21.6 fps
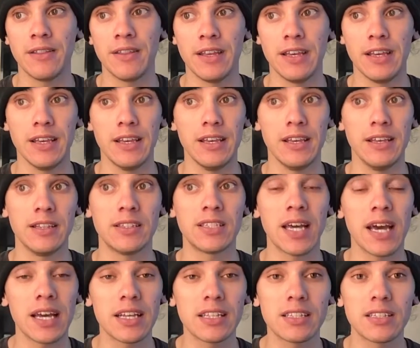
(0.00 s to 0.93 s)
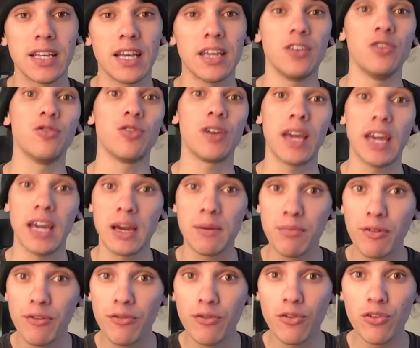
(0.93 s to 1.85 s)
The tests that you
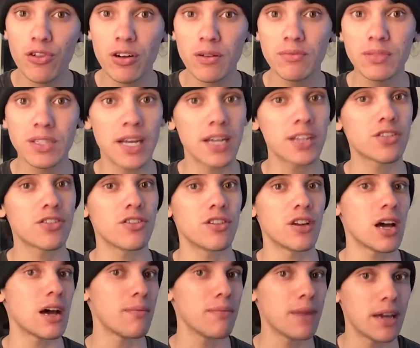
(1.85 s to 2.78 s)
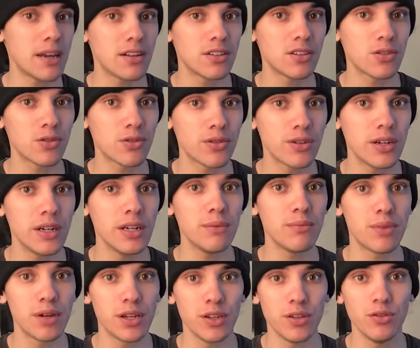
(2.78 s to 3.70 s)
can perform. Tests are not mandatory,
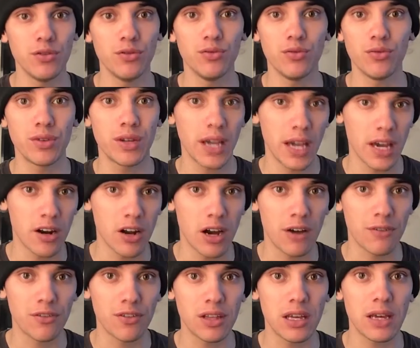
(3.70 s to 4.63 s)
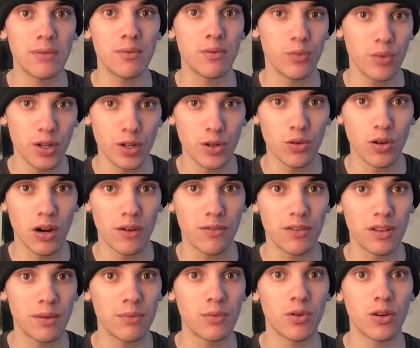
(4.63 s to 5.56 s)
but you can offer them, and we do
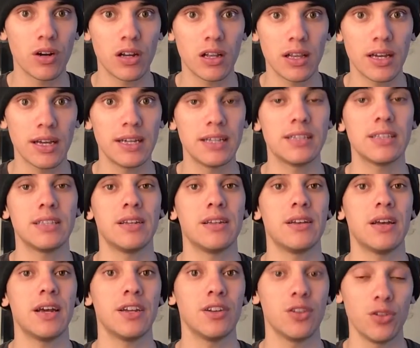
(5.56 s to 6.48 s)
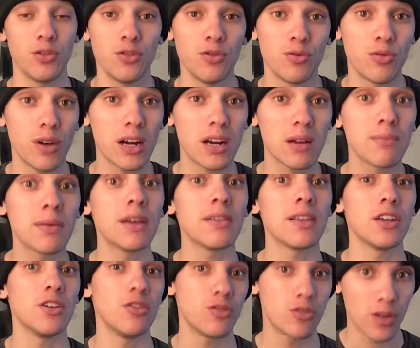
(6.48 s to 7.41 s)
offer them to our clients. And I do
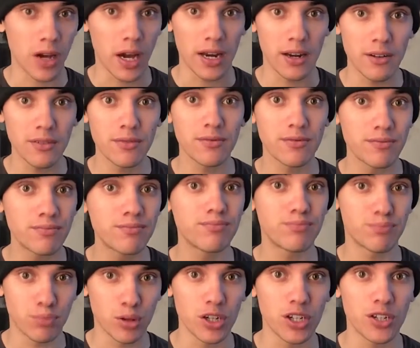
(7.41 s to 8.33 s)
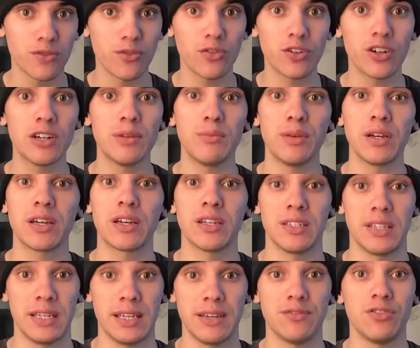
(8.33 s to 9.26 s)
recommend that you kind of push for it,
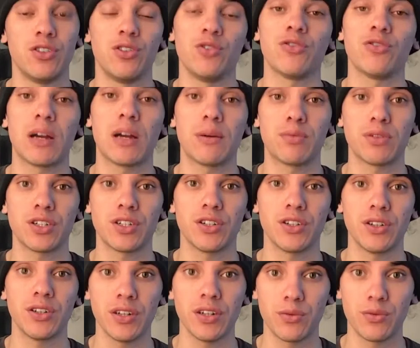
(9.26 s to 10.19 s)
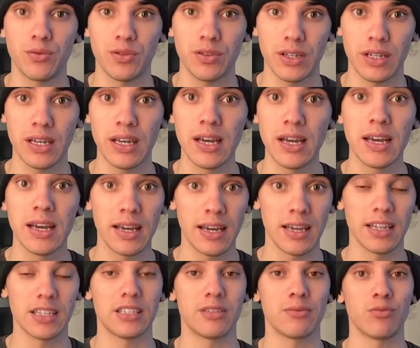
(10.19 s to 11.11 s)
because it gives you an opportunity to really
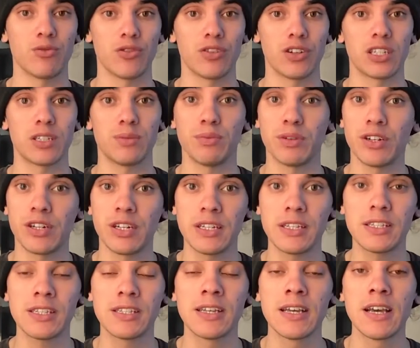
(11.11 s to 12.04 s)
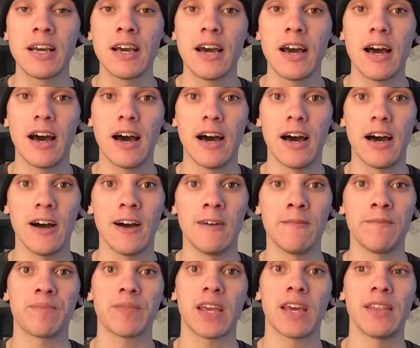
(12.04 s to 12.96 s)
get some more experience.
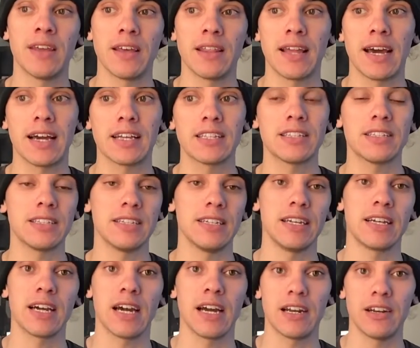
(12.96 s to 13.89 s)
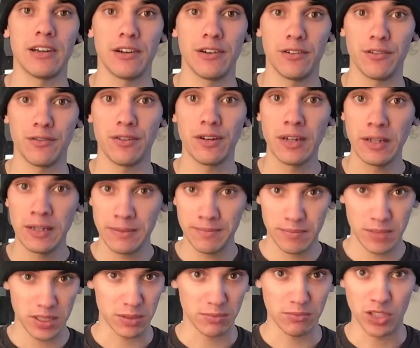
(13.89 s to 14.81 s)
And then lastly, kind of
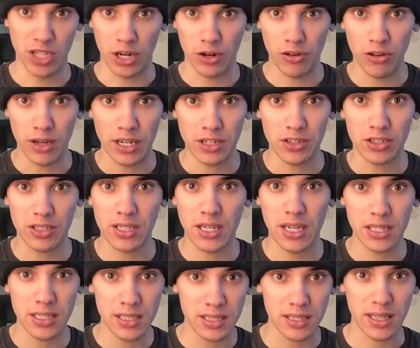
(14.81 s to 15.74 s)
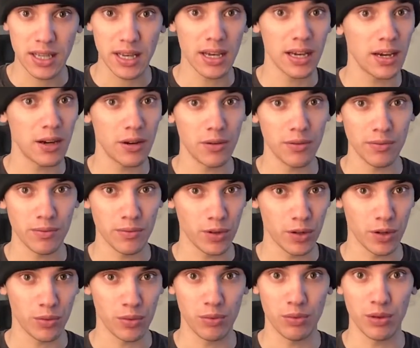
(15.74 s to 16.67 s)
some general exercises that
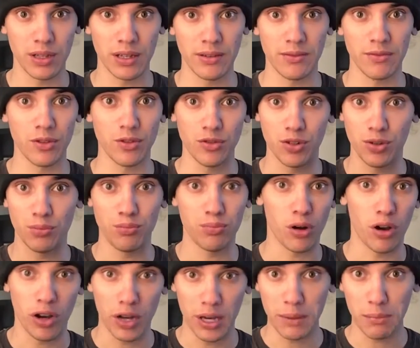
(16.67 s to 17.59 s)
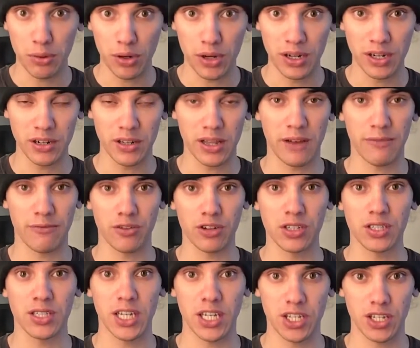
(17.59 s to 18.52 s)
we believe you should probably put into that
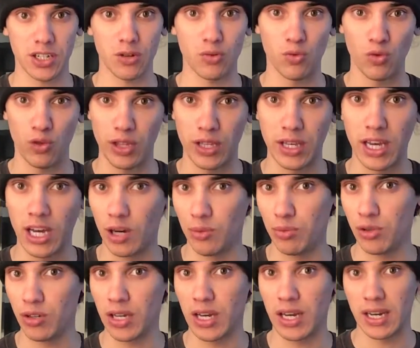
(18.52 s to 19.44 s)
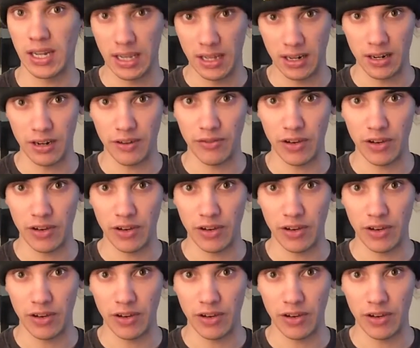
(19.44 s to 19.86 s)
first session to really help you kind of get an